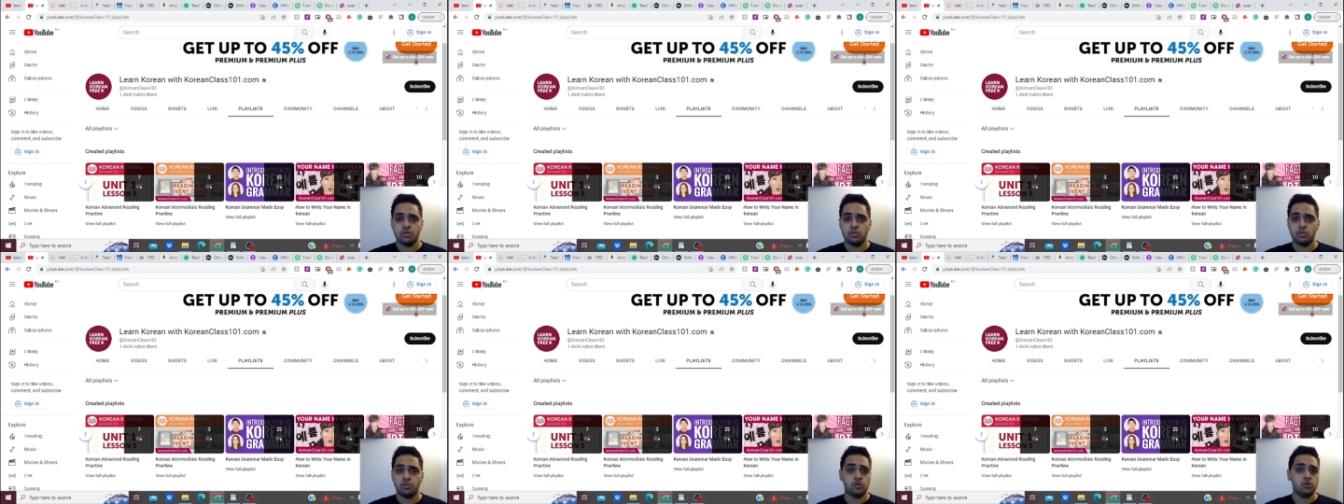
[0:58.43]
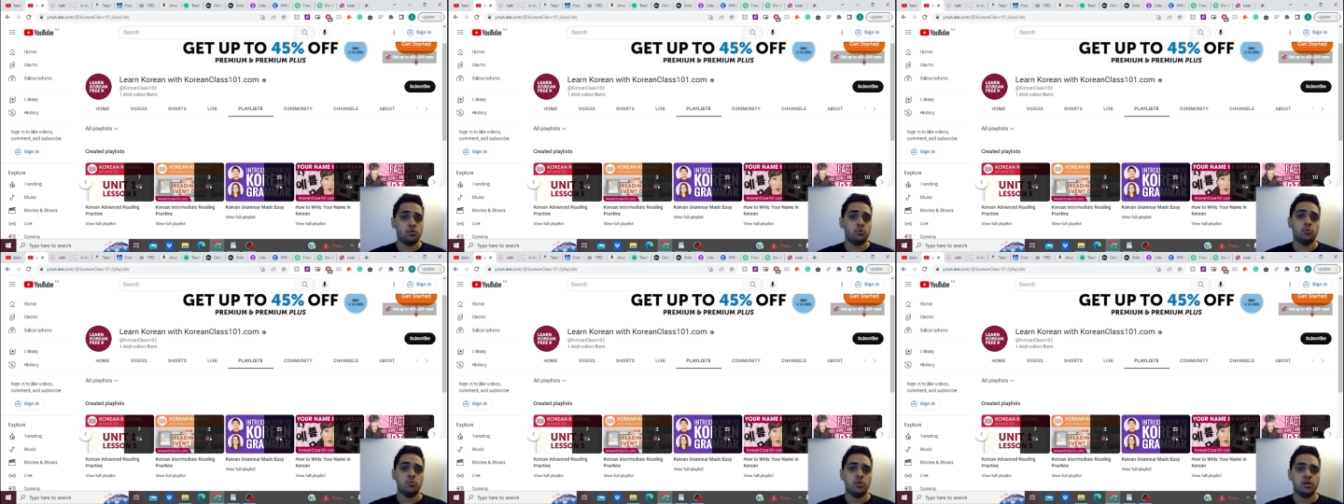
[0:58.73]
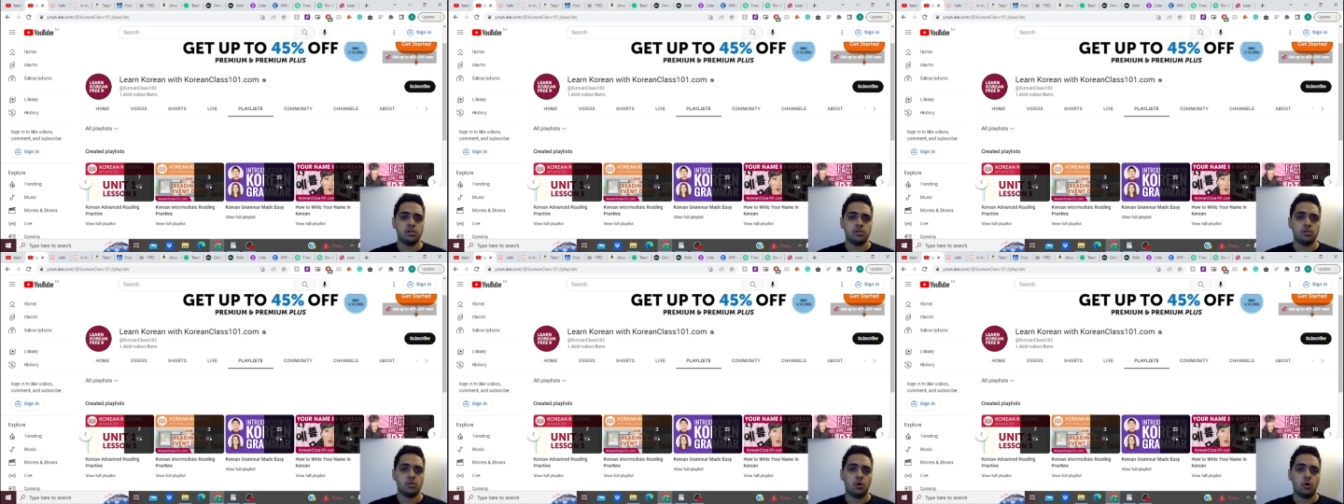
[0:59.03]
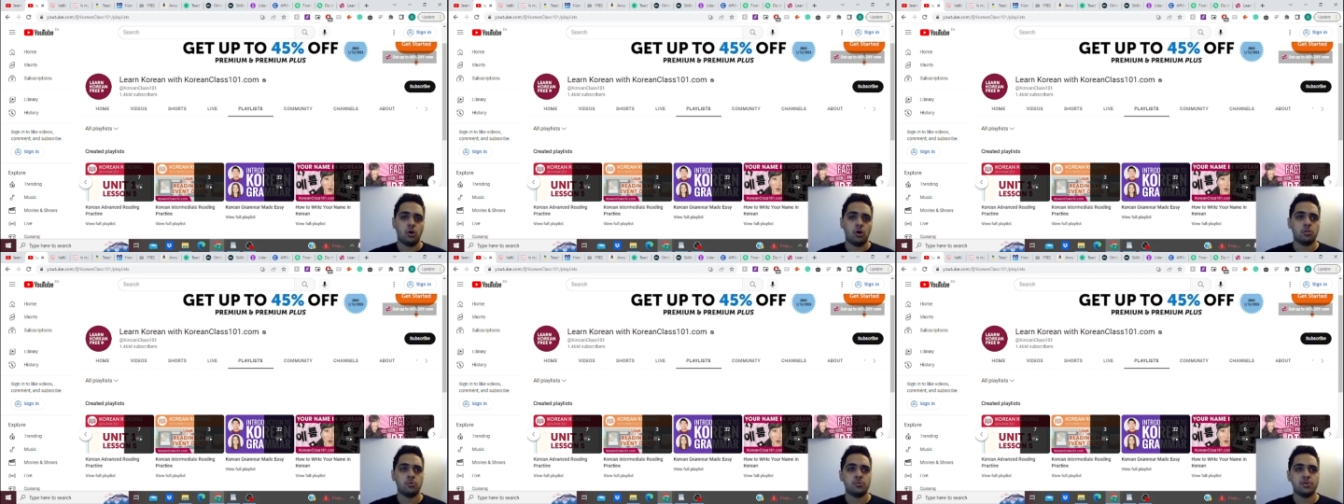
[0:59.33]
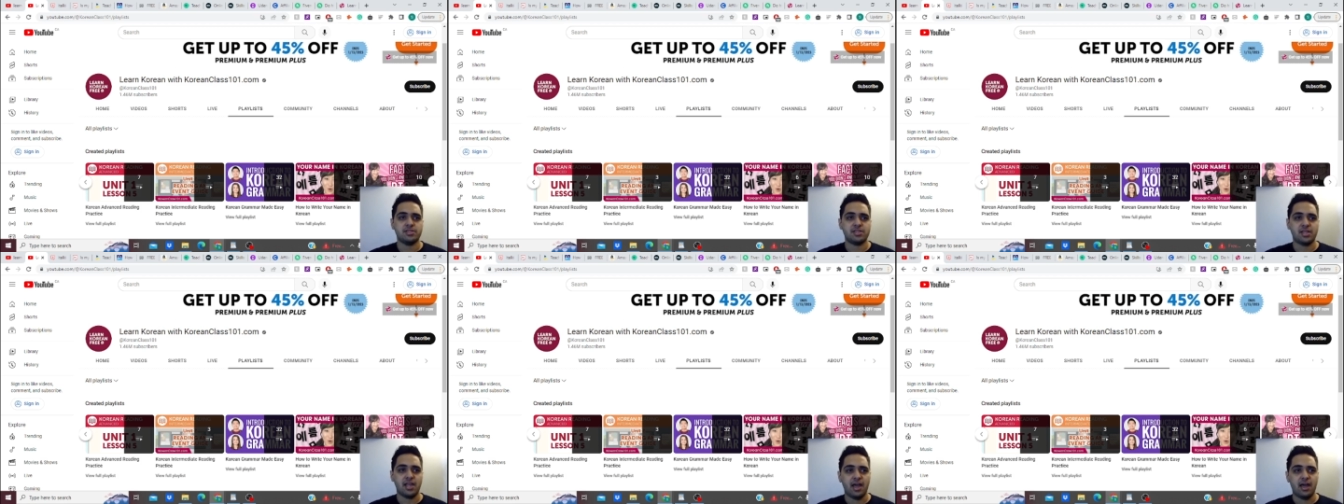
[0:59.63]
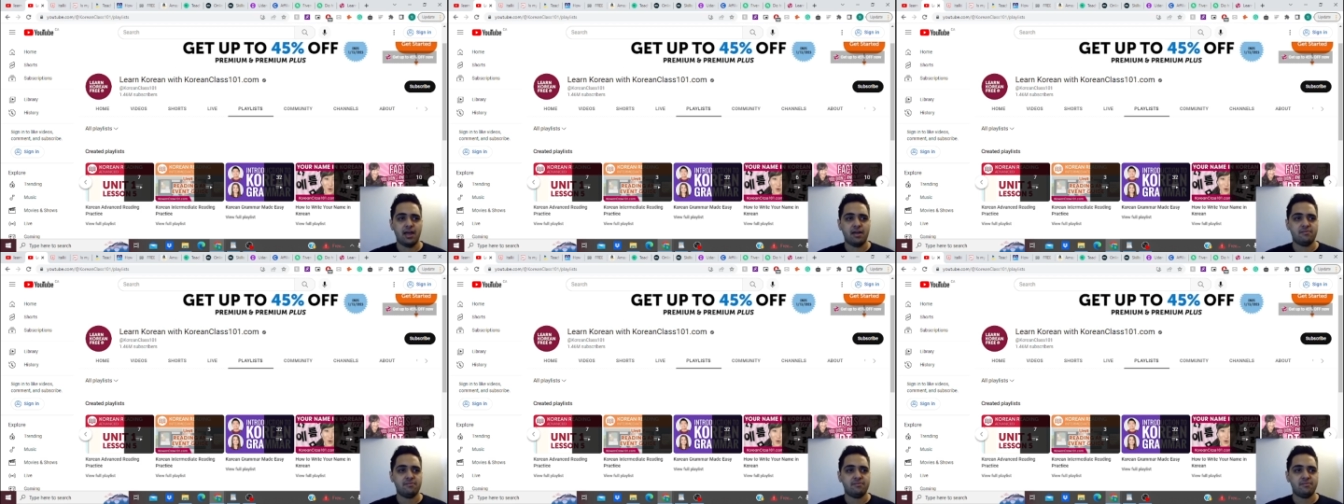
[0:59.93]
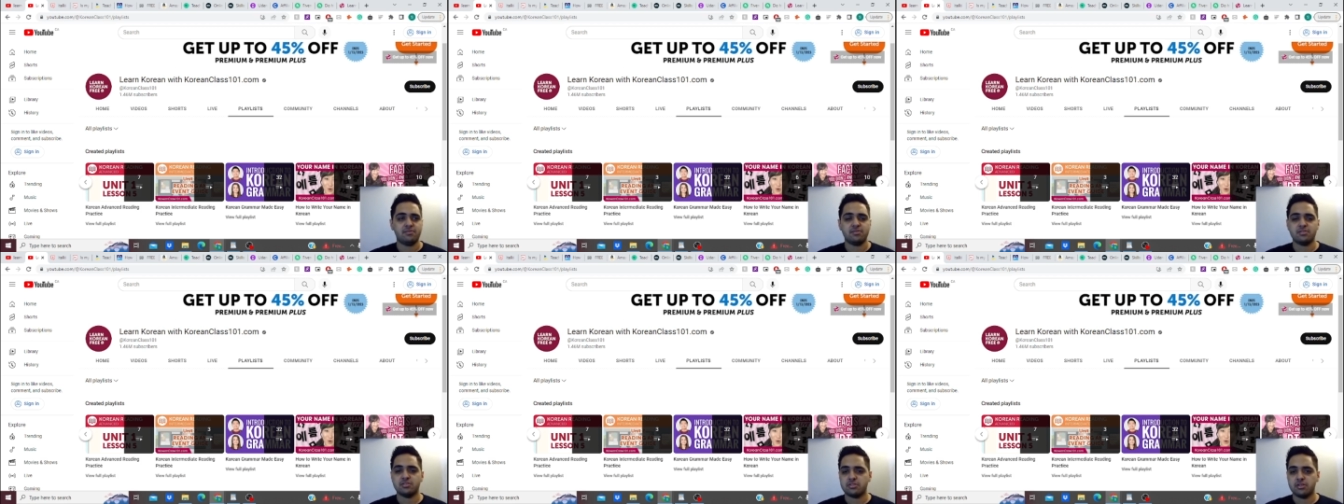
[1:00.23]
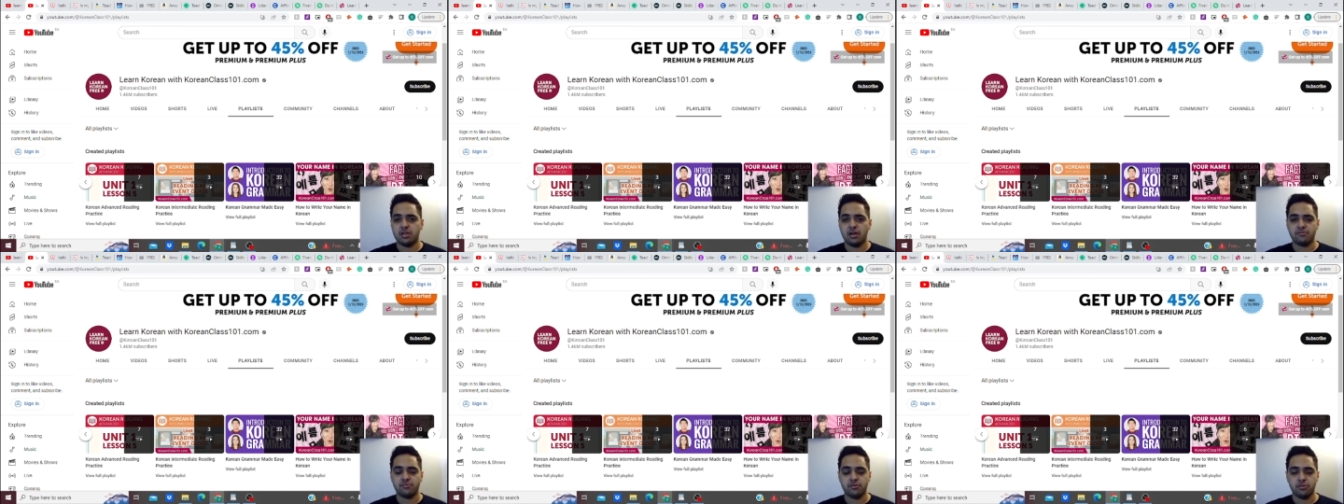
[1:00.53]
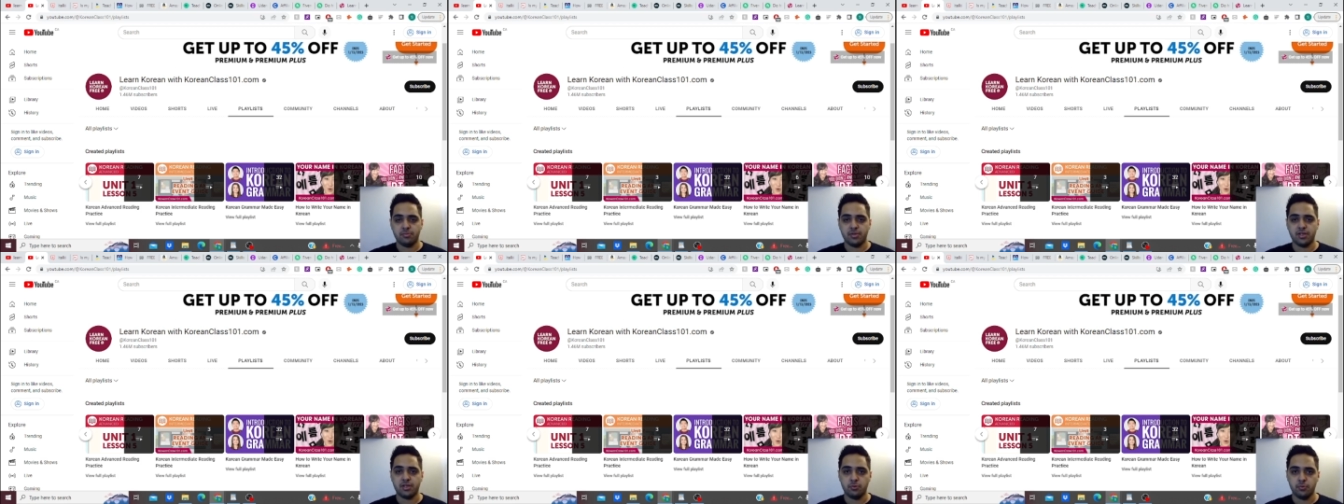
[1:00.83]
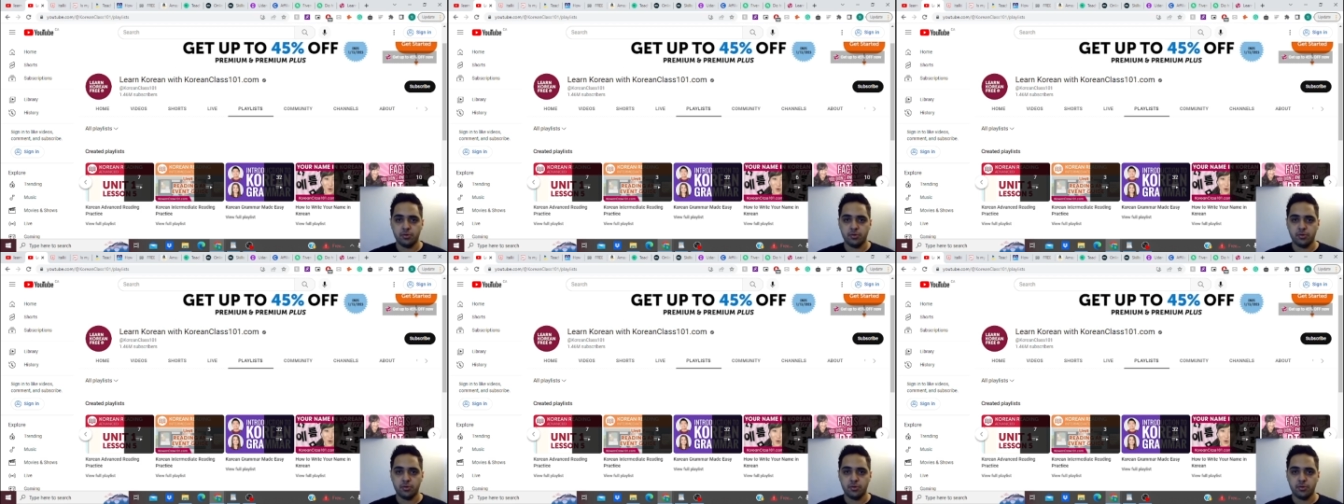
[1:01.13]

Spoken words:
you will always have stuff to make